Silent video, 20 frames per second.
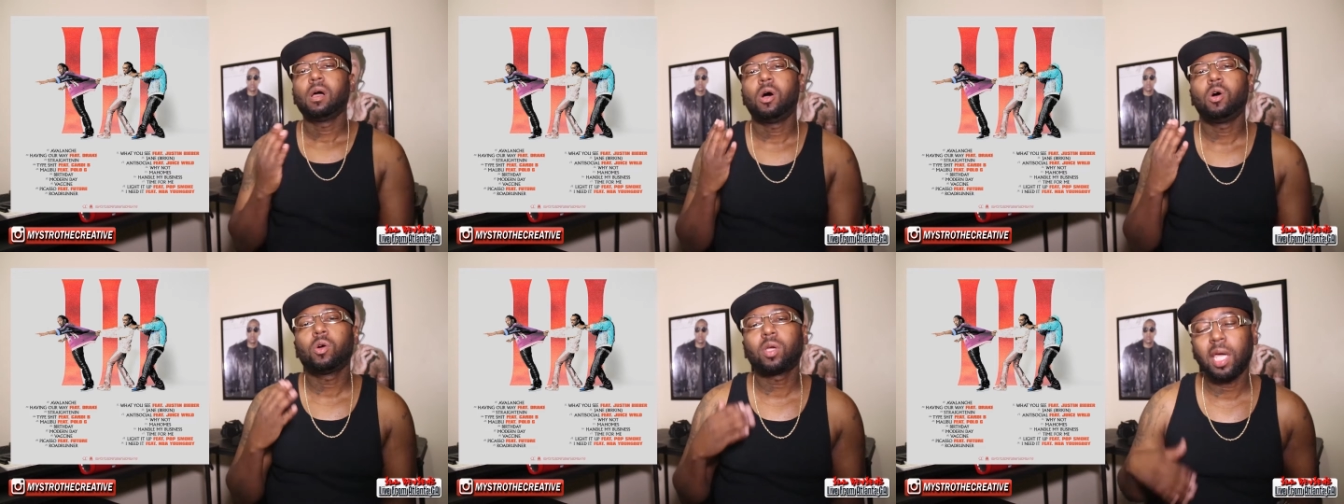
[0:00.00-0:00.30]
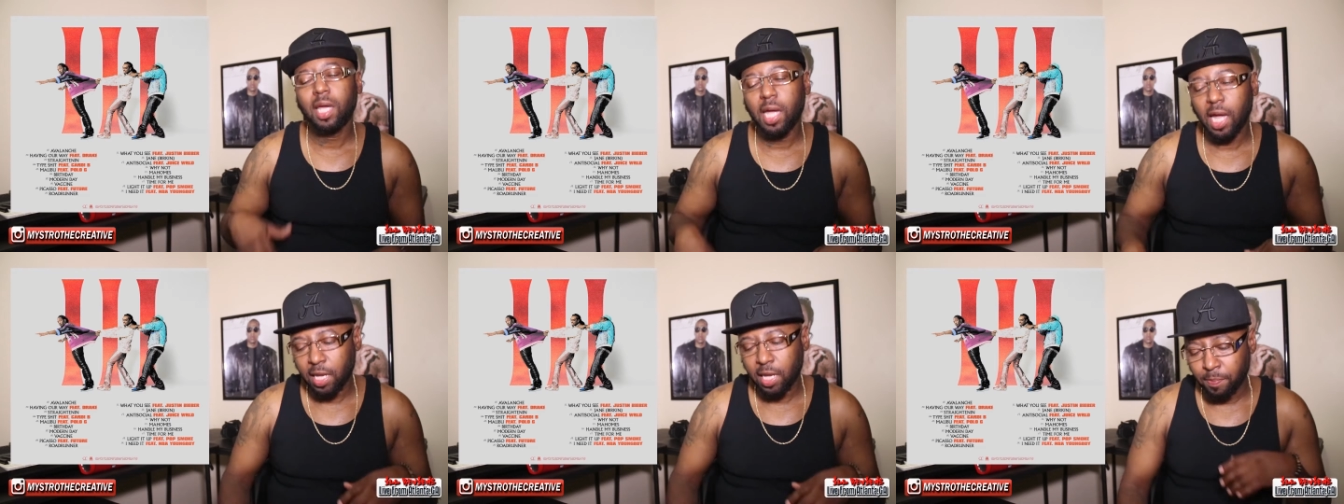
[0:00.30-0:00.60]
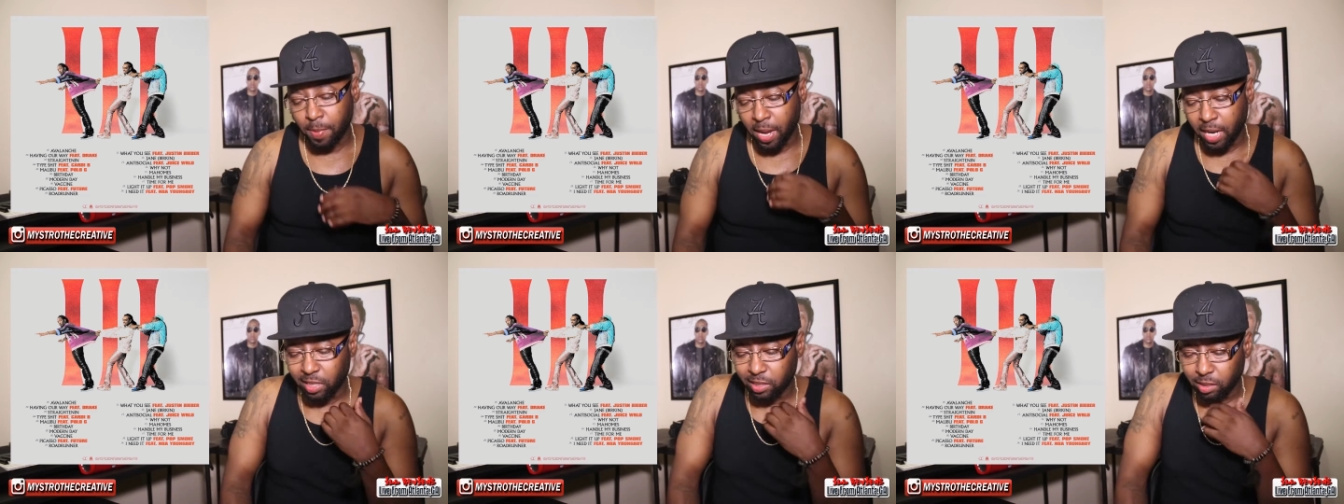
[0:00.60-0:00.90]
Okay, I ain't
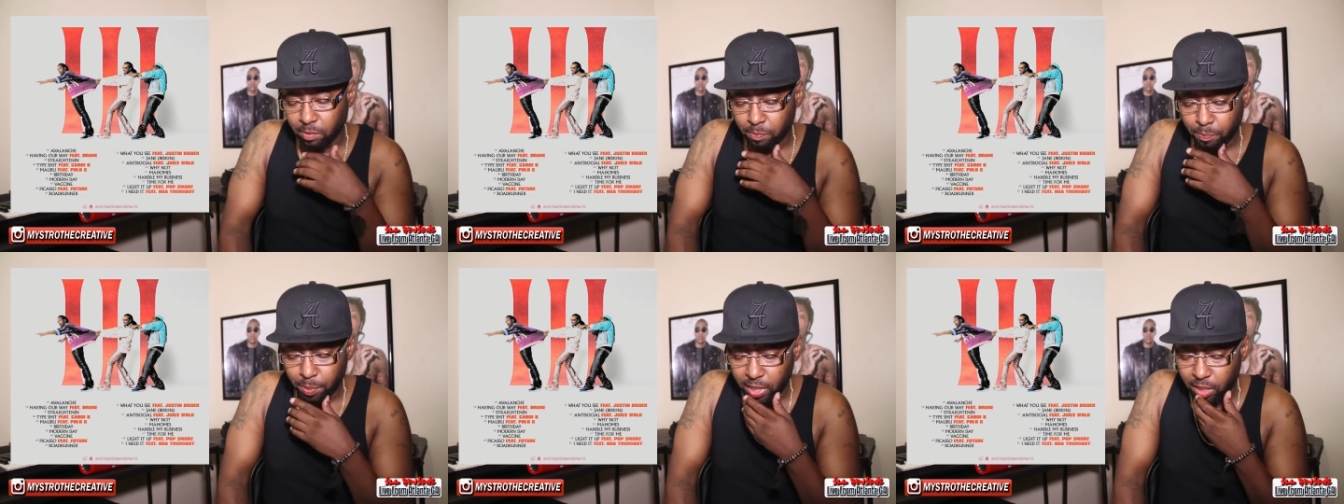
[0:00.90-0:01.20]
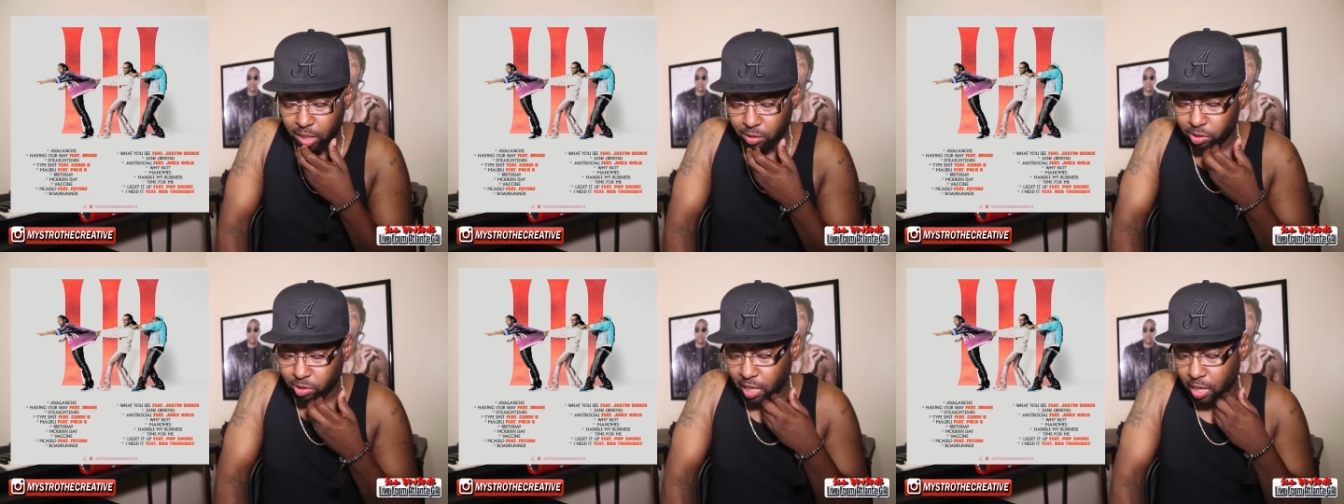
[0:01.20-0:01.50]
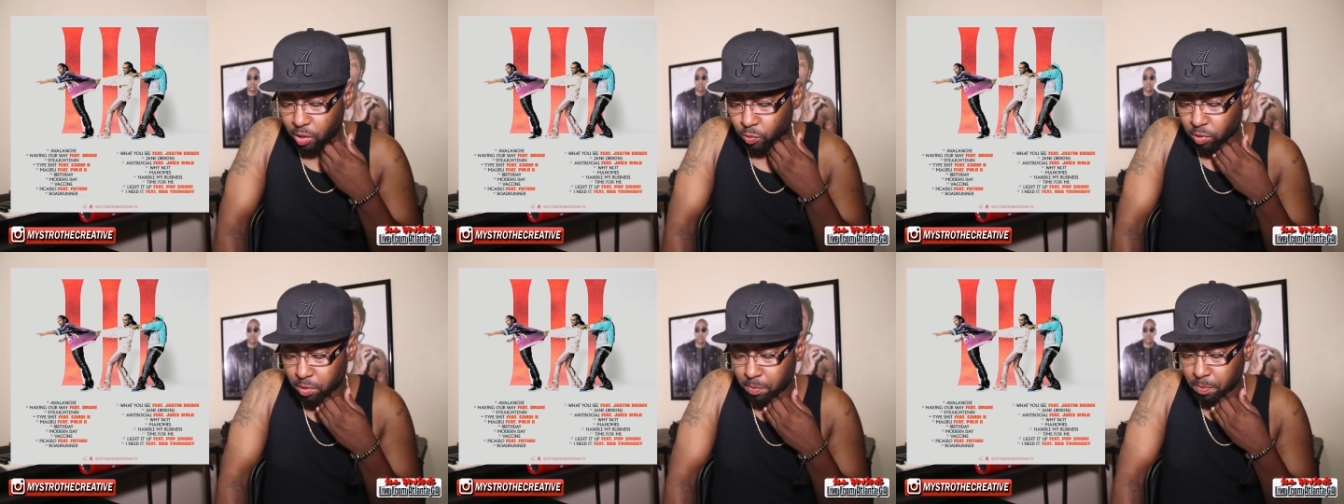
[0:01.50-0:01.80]
mad at the beat on that
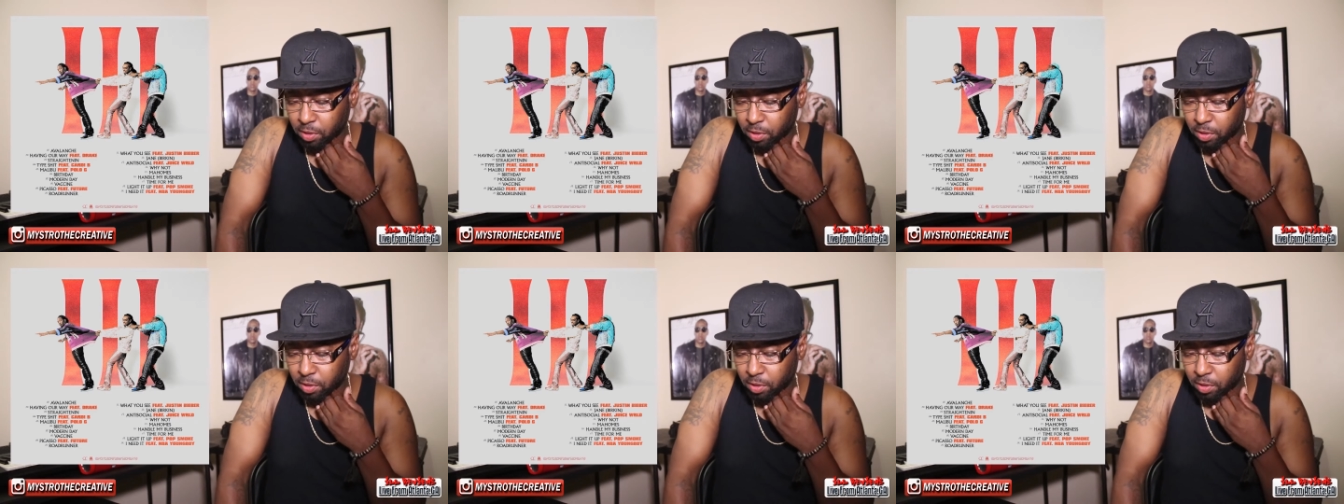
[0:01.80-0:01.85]
one,